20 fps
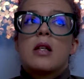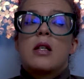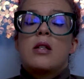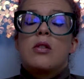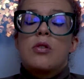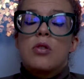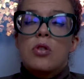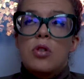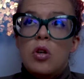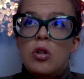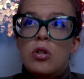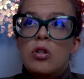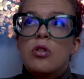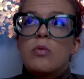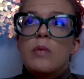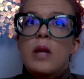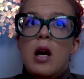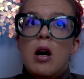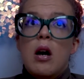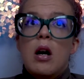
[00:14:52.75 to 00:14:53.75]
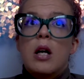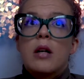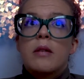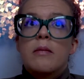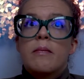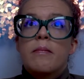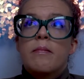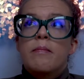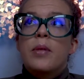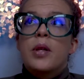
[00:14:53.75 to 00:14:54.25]
It's going to be hard,
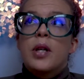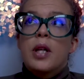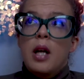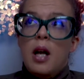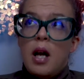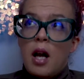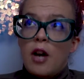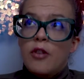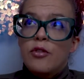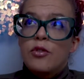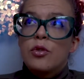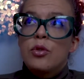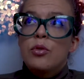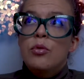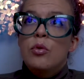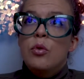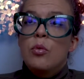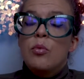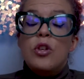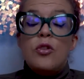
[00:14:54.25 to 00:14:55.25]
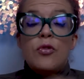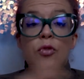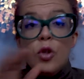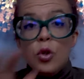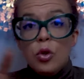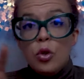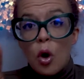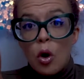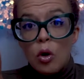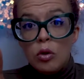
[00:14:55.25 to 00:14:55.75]
but I have to. If you
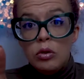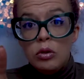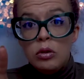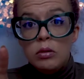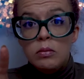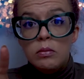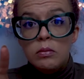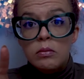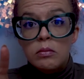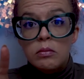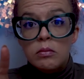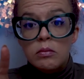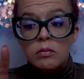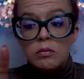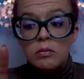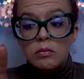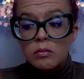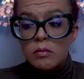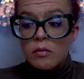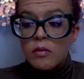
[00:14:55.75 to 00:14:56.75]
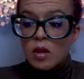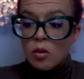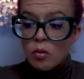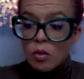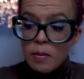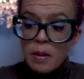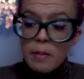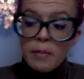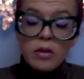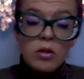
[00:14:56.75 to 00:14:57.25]
don't,
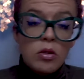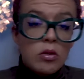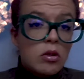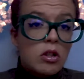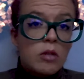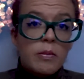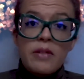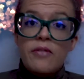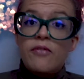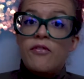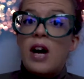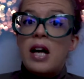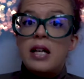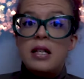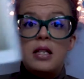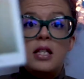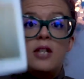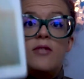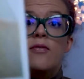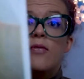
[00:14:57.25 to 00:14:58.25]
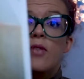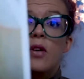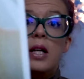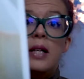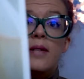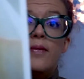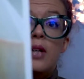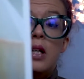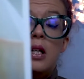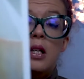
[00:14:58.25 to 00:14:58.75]
remember that you're going to be fighting
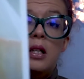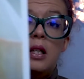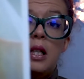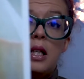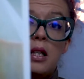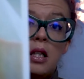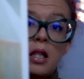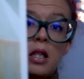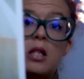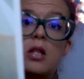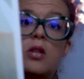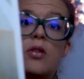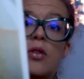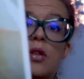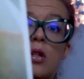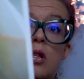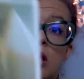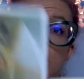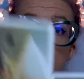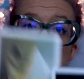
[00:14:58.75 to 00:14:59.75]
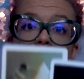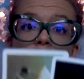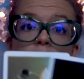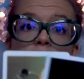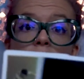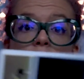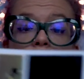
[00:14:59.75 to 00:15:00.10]
forever. And this is something together.